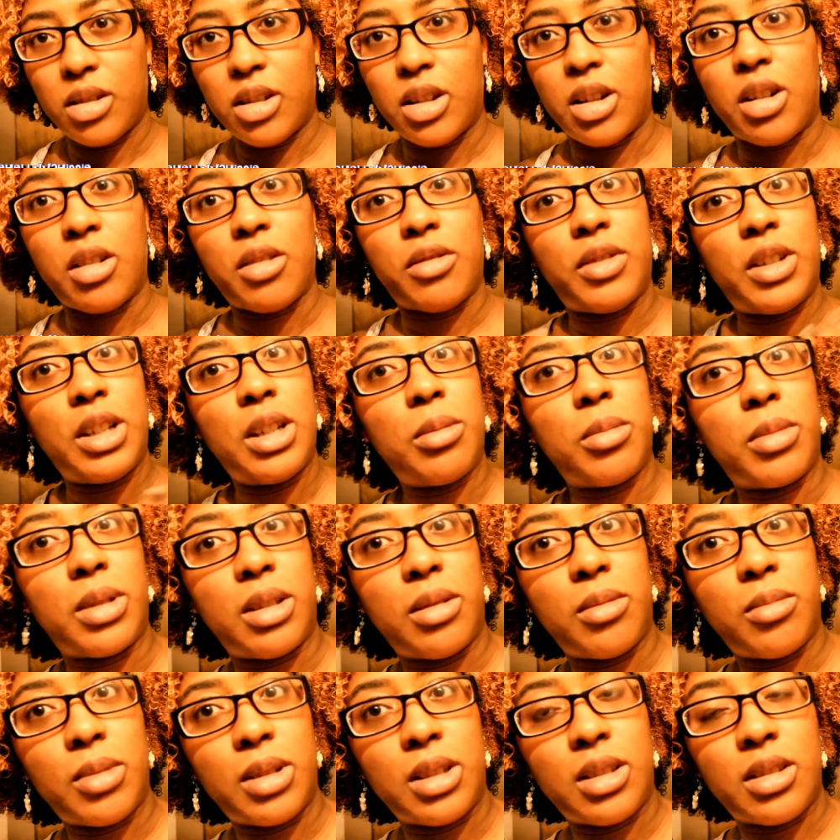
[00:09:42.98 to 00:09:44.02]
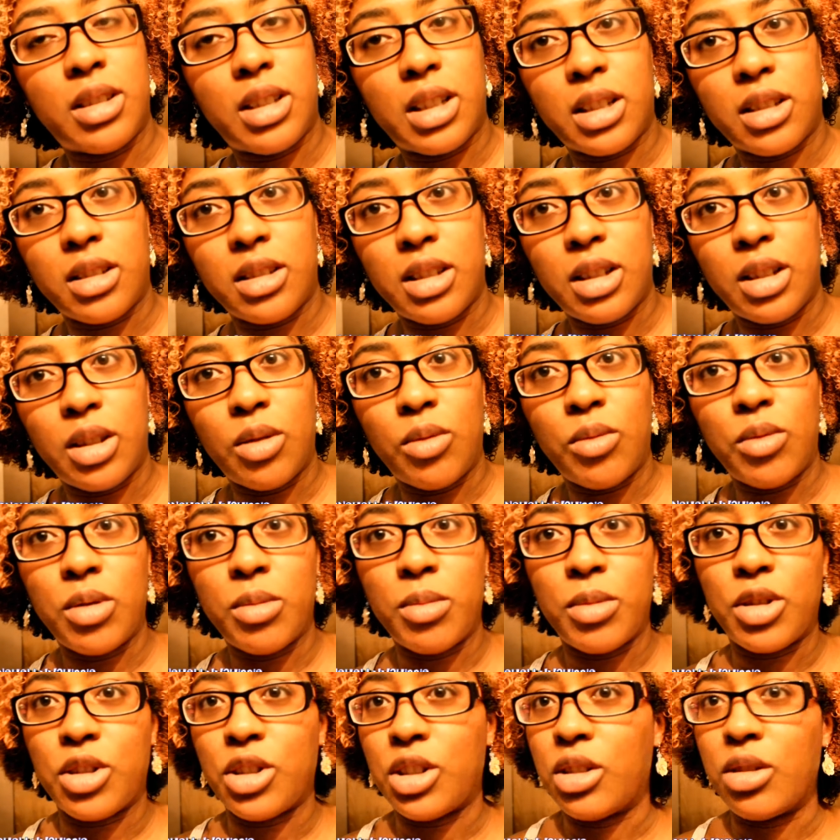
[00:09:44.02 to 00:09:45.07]
our family, because like I said, the
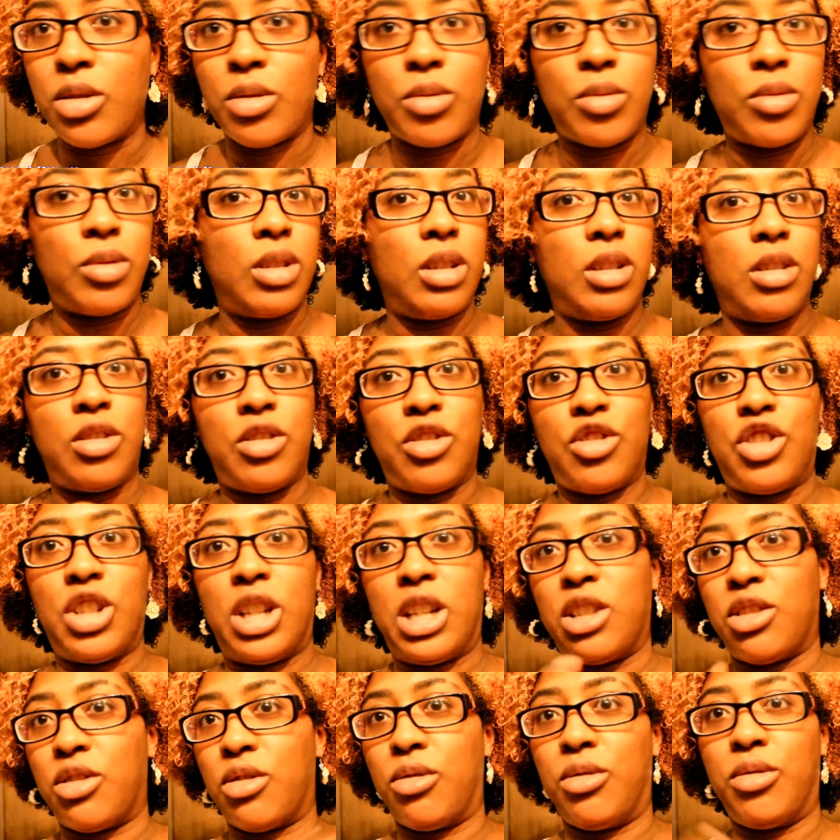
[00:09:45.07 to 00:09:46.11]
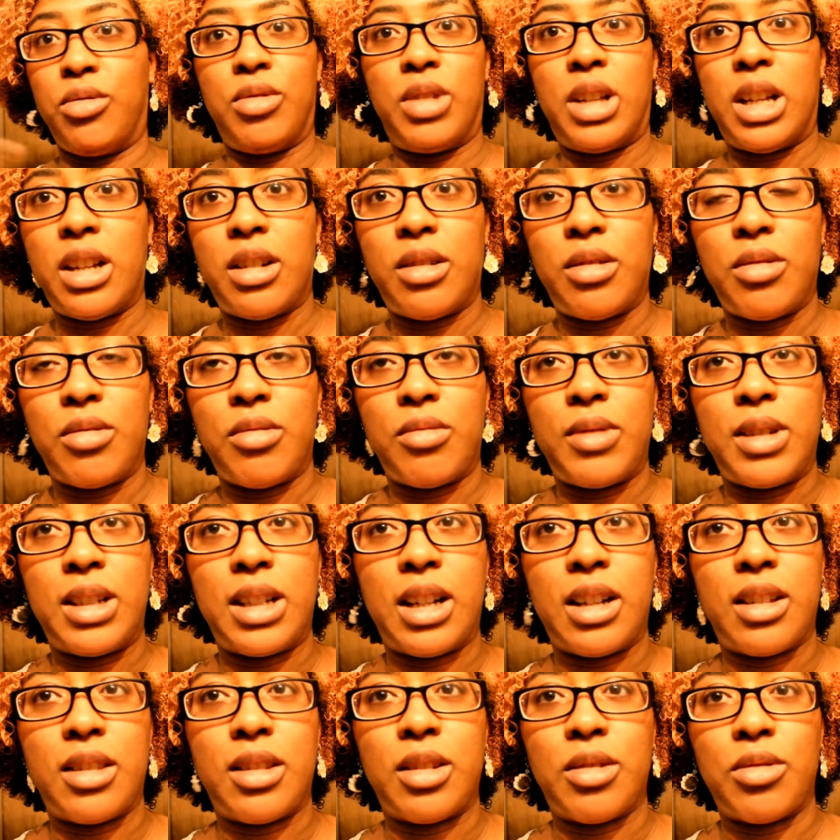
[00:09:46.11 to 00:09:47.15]
woman, she totally just changed her whole attitude when we
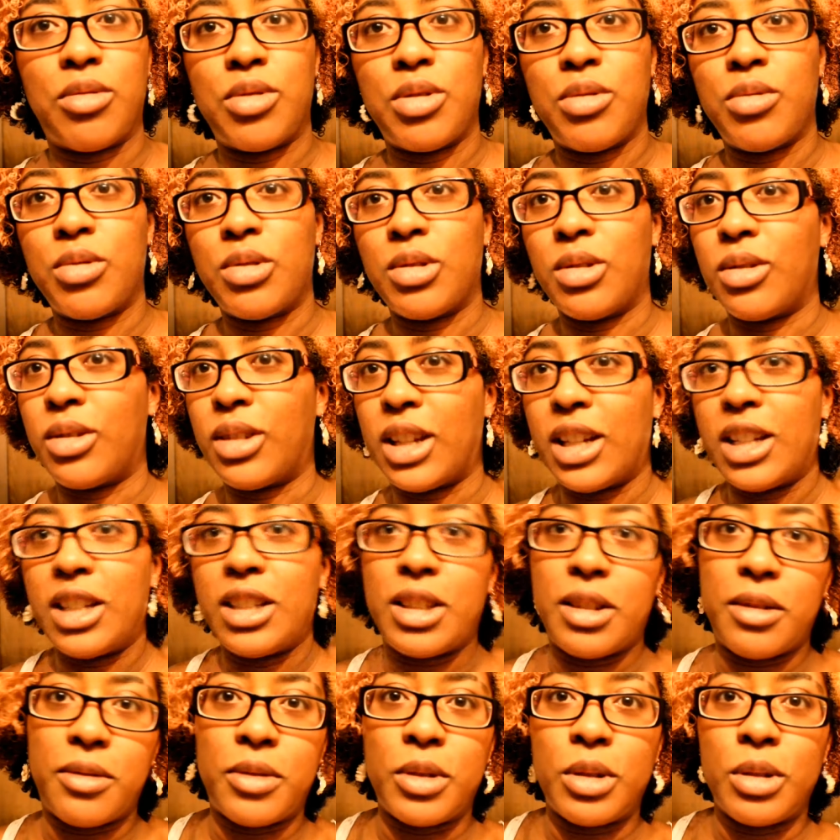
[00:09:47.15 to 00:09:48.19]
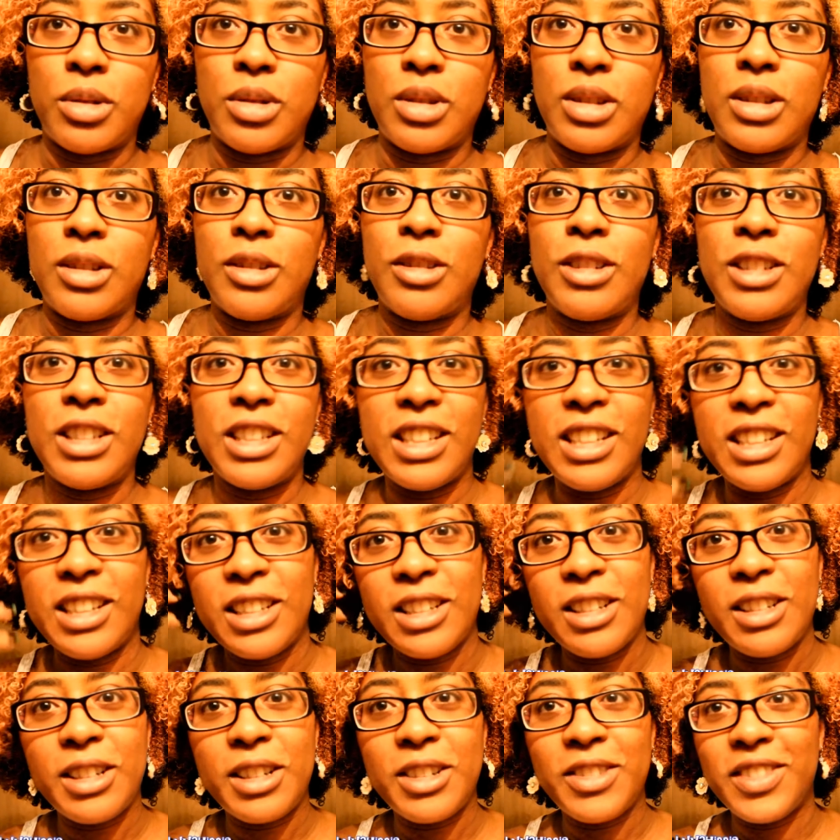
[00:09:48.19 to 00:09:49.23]
got there. She was all nice at first, like, oh yeah,
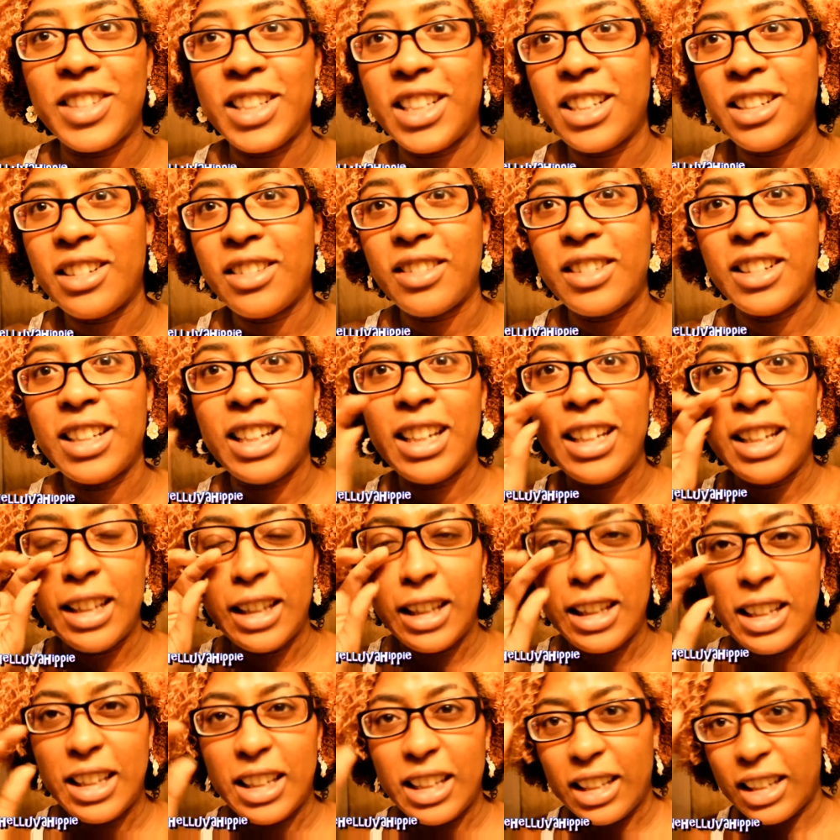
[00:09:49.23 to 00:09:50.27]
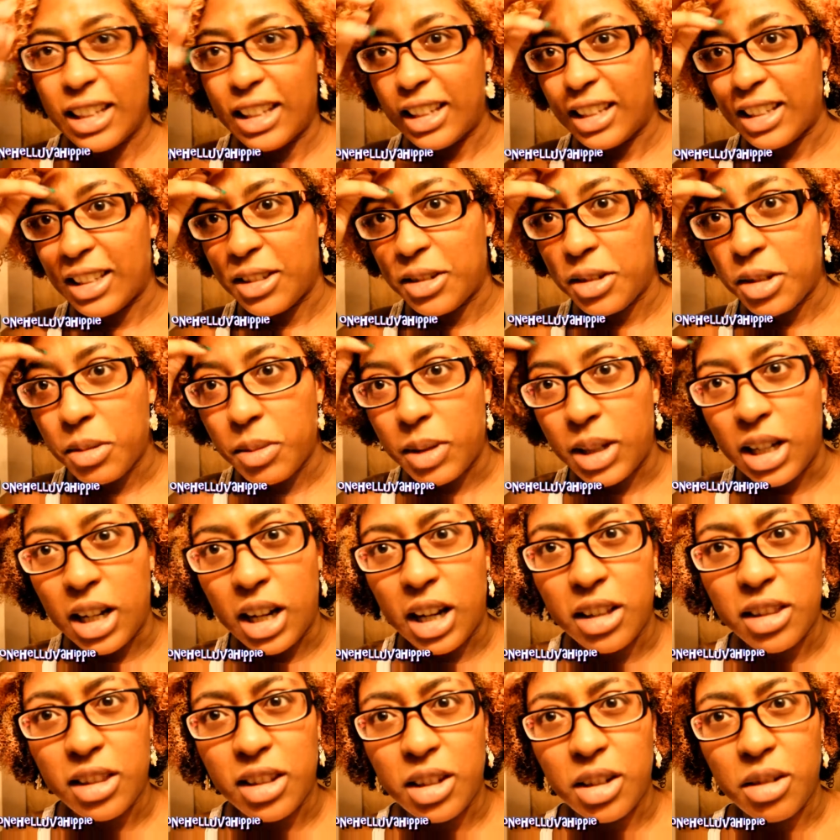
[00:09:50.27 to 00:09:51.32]
y'all come down. As soon as we
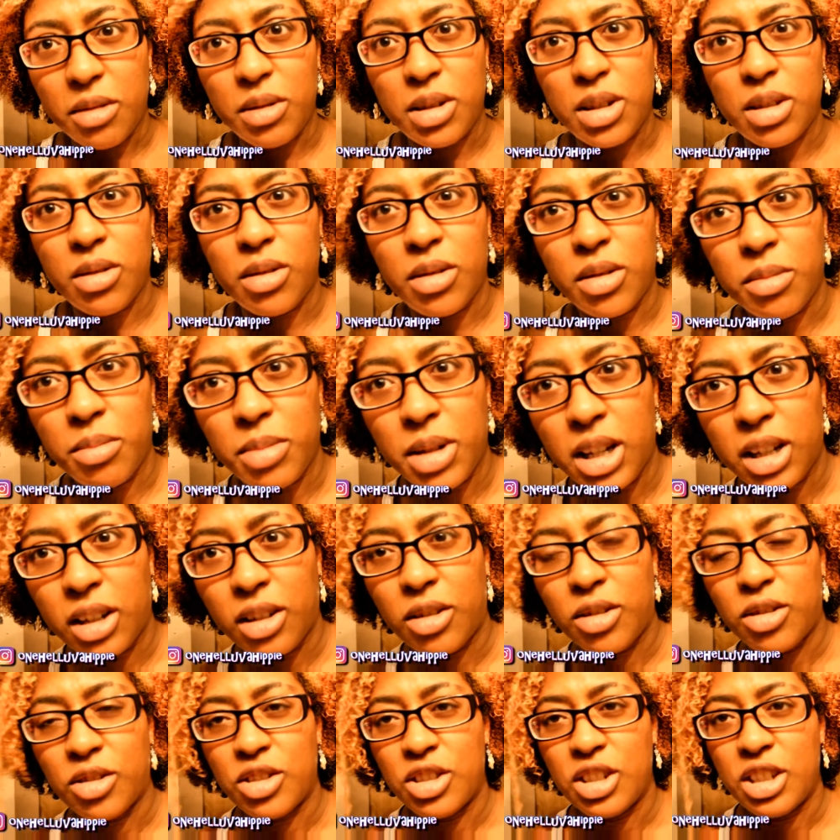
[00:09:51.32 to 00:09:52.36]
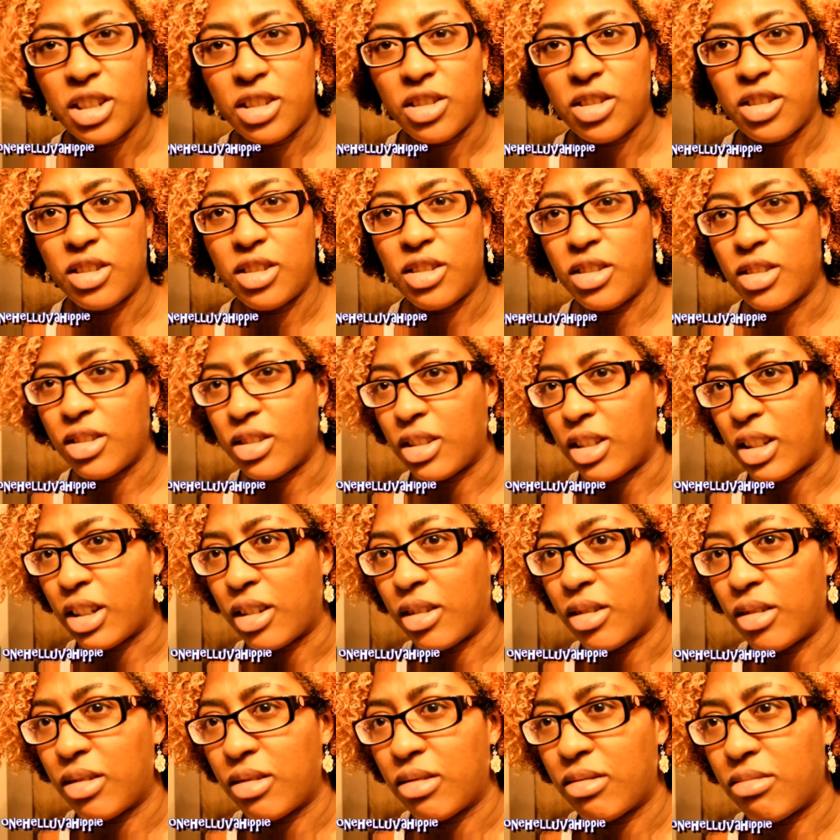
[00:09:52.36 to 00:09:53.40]
got there and we started unpacking our shit, she's just like,
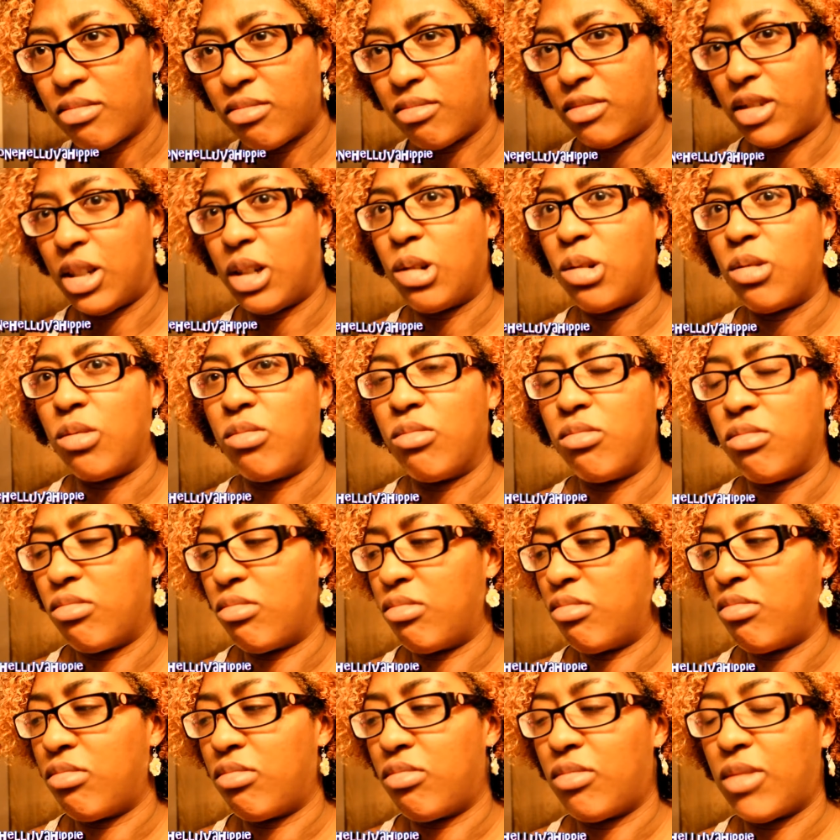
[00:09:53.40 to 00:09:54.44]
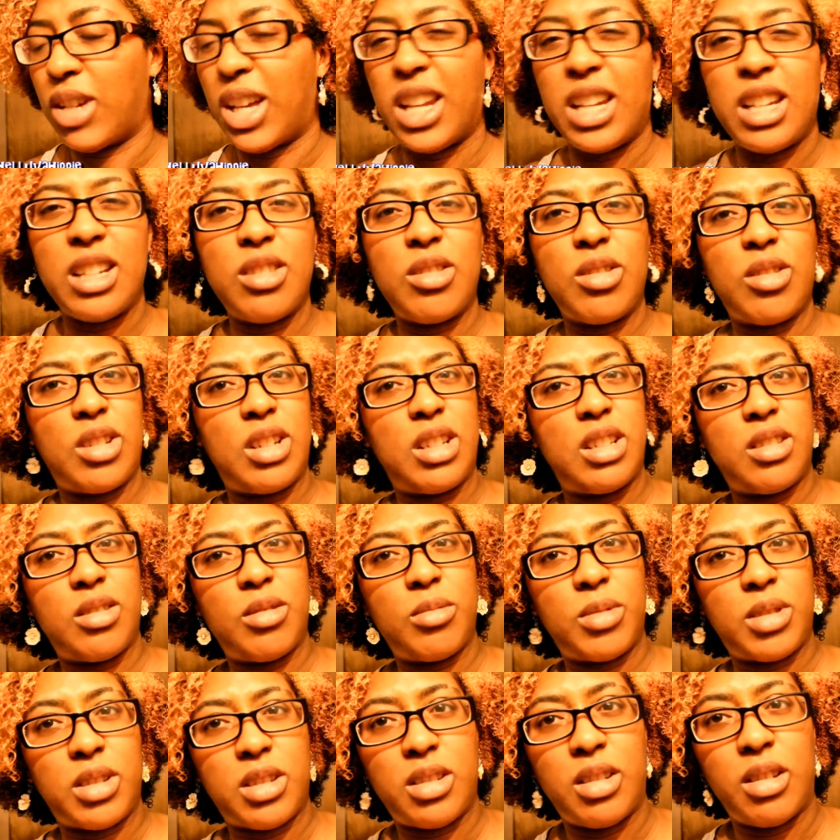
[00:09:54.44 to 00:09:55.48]
oh, I didn't know y'all had so
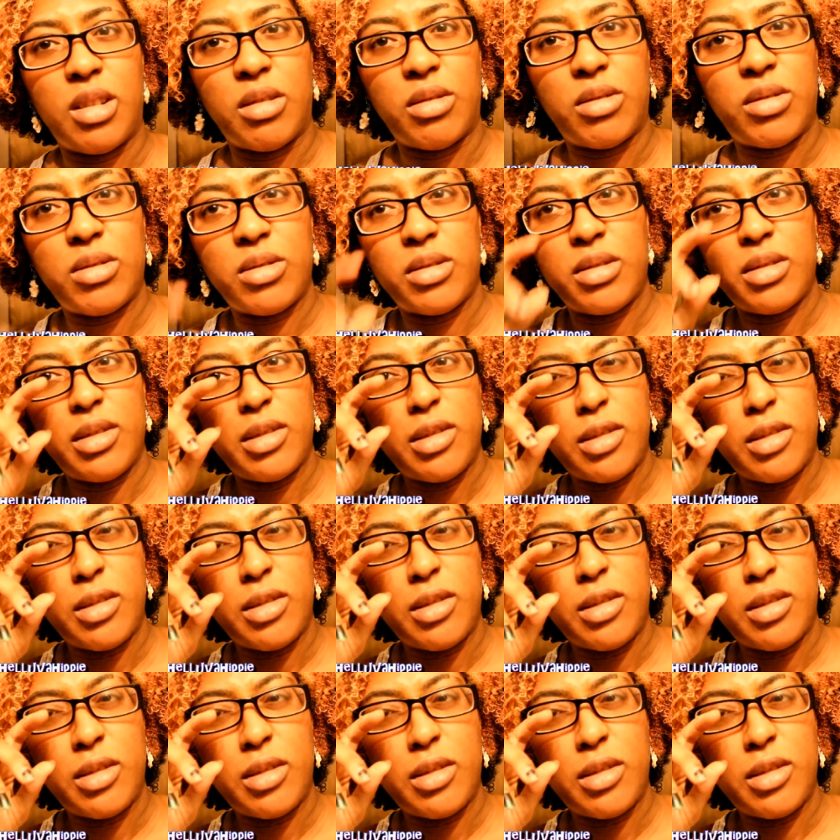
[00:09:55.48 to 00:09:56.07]
much stuff.